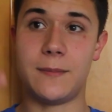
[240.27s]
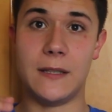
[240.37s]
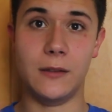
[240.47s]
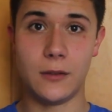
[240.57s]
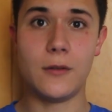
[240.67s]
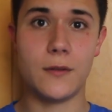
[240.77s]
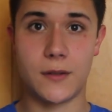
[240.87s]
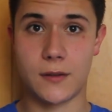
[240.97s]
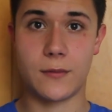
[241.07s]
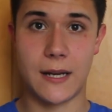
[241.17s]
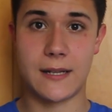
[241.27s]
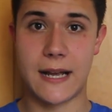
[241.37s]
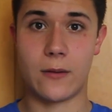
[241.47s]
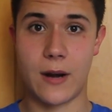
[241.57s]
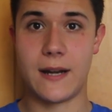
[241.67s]
me lose 3
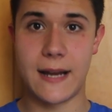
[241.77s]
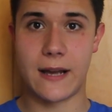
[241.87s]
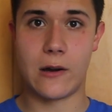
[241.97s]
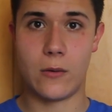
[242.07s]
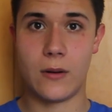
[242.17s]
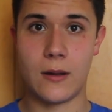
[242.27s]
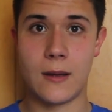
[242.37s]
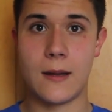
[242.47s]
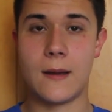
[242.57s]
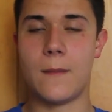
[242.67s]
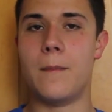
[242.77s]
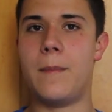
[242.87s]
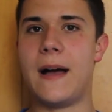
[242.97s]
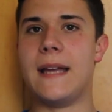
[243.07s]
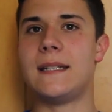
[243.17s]
attack right now,
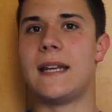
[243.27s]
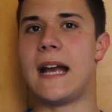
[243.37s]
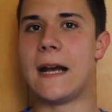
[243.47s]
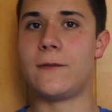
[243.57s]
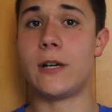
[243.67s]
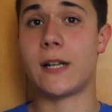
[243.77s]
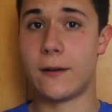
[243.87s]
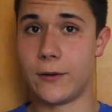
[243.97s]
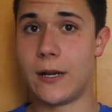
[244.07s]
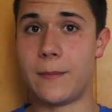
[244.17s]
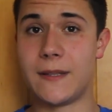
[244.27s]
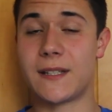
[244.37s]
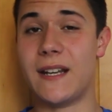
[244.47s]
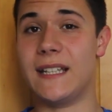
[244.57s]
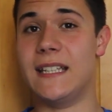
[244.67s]
but after I cover it up, it's
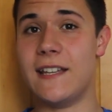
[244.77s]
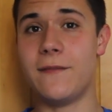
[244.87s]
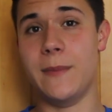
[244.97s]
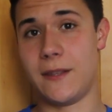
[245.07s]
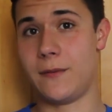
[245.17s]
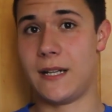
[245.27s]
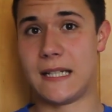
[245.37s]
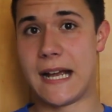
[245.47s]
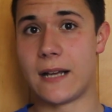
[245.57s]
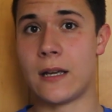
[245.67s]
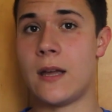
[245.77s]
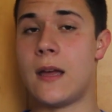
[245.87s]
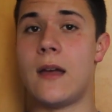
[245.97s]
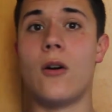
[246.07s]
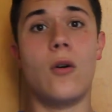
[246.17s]
going to give me 3 attack?
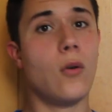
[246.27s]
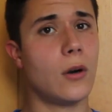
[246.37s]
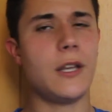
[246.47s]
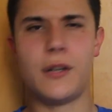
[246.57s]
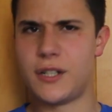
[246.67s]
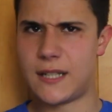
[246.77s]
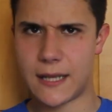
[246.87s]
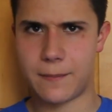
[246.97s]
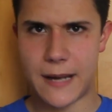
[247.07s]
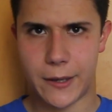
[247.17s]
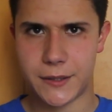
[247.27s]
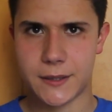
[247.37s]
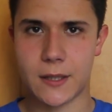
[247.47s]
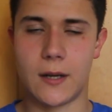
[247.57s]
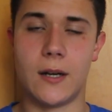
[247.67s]
Or you could just take a balanced
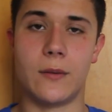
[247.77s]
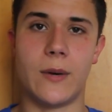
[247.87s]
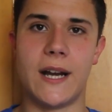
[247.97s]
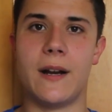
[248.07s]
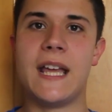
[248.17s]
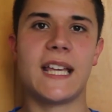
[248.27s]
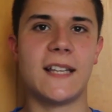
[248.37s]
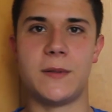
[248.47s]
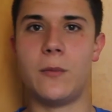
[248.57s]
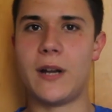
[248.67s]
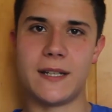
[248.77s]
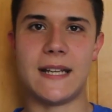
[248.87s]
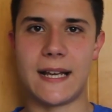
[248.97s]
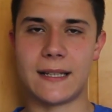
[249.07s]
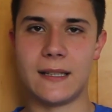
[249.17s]
card where it gives me 1
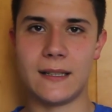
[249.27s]
attack